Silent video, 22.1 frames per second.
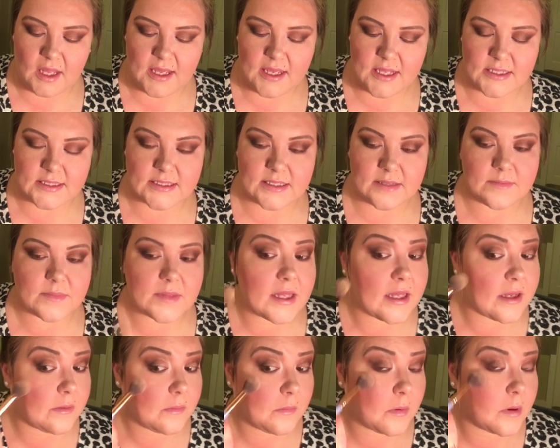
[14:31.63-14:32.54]
And same
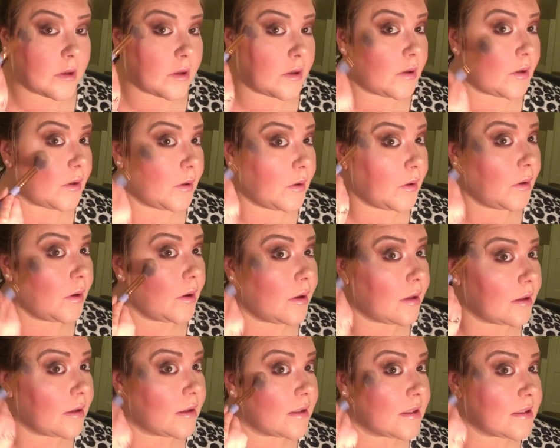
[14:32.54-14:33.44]
thing, I'm going to do
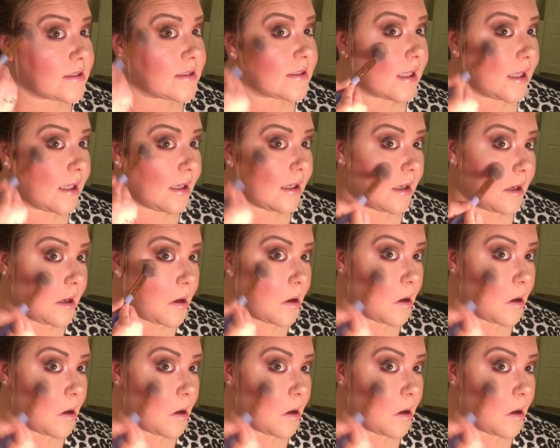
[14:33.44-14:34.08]
this side.